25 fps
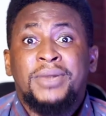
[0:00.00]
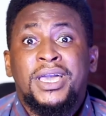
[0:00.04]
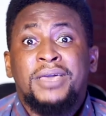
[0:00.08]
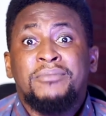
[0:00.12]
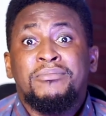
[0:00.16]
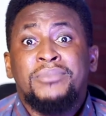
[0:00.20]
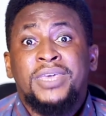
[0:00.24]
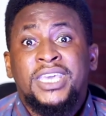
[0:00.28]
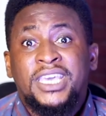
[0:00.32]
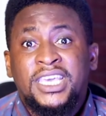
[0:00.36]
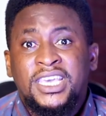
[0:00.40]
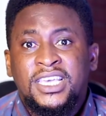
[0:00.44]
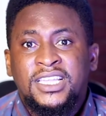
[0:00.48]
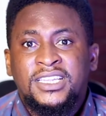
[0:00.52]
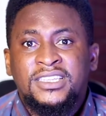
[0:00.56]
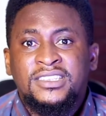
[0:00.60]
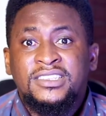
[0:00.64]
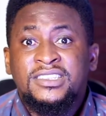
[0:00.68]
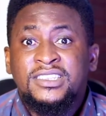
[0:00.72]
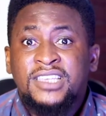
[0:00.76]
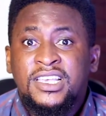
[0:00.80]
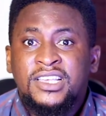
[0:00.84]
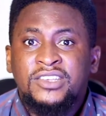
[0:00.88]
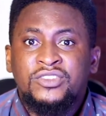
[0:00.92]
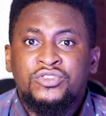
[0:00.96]
Am I
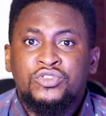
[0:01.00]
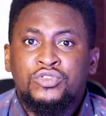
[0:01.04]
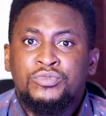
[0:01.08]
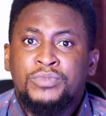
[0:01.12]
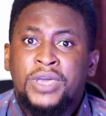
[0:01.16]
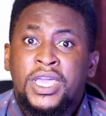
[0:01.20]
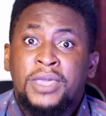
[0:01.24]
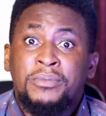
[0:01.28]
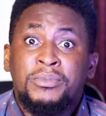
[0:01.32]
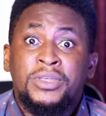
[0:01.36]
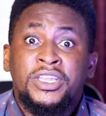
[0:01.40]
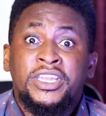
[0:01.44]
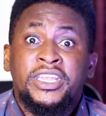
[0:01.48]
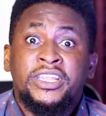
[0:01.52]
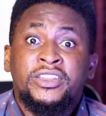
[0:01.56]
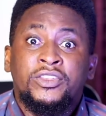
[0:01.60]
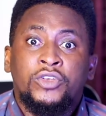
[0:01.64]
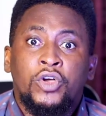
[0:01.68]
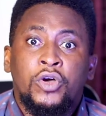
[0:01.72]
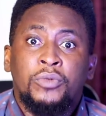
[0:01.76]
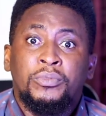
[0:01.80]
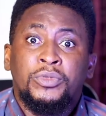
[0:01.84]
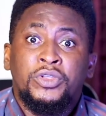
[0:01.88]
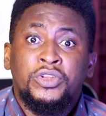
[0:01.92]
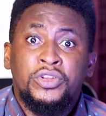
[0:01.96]
making sense to my
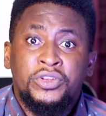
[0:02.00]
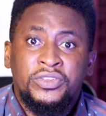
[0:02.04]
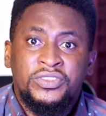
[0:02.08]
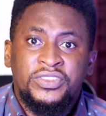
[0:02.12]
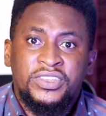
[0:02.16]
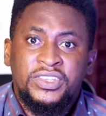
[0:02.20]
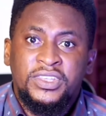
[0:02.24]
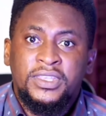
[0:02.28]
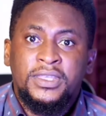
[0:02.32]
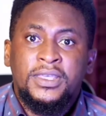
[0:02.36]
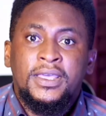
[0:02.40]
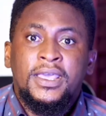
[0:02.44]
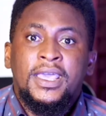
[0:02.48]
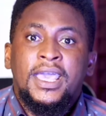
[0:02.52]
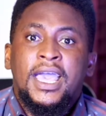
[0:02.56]
immediate community?